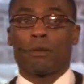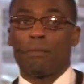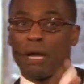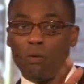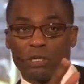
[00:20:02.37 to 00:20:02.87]

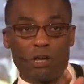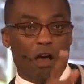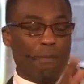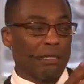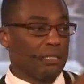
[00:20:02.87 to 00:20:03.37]
But I want to talk
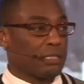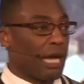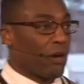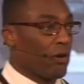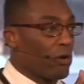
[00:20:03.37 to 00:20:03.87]
about this. I
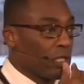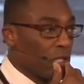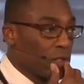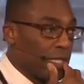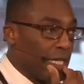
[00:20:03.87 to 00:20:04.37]
heard Holy
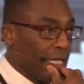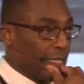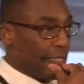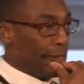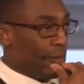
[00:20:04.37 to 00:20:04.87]
Ghost say,
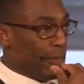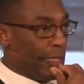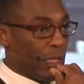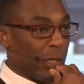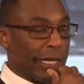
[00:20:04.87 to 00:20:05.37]
you need
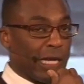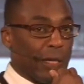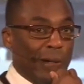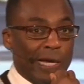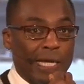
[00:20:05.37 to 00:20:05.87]
to go here
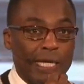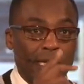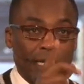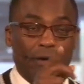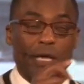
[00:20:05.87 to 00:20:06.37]
anyway.
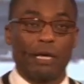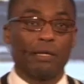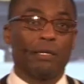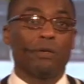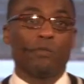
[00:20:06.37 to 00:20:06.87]
Okay,
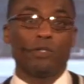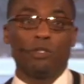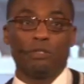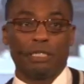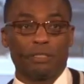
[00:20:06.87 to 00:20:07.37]
we'll
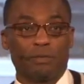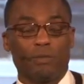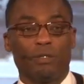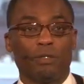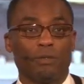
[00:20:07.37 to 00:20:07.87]
do this.
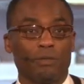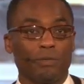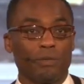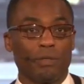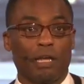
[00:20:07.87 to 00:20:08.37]

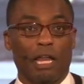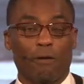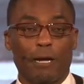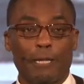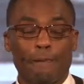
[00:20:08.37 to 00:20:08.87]
Y'all all
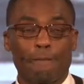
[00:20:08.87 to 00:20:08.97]
right?